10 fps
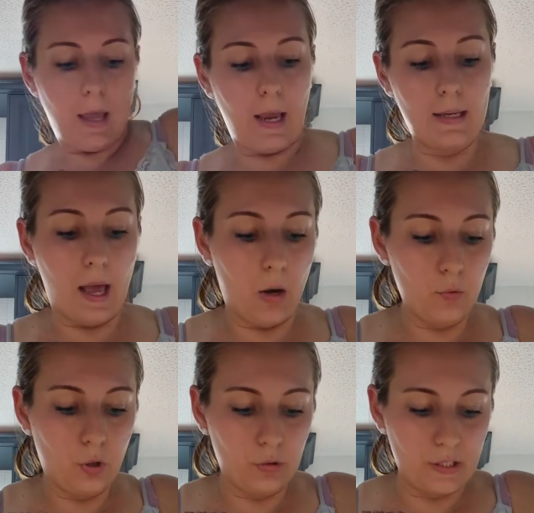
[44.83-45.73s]
And
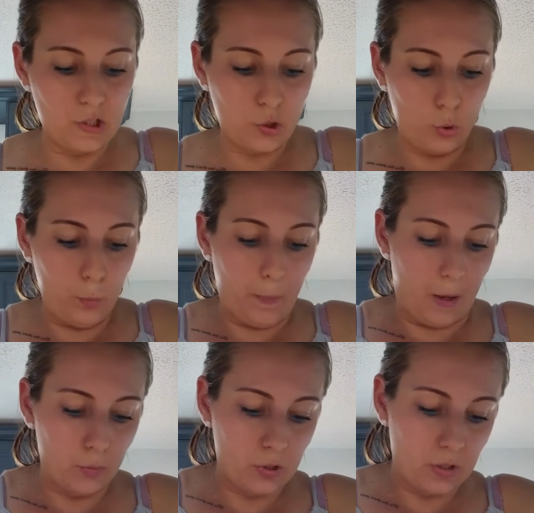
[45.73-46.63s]
now you're going to scoop
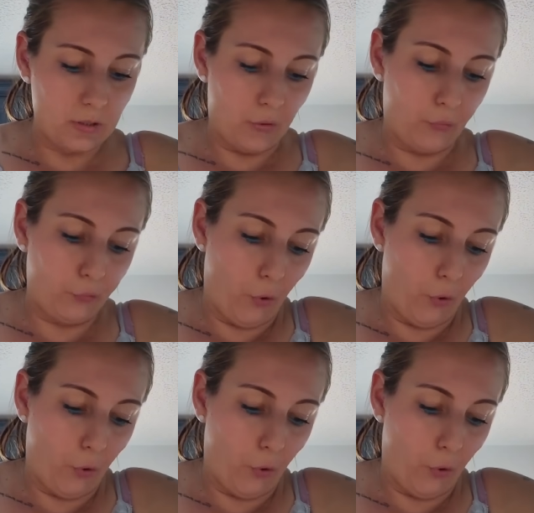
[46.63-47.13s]
out the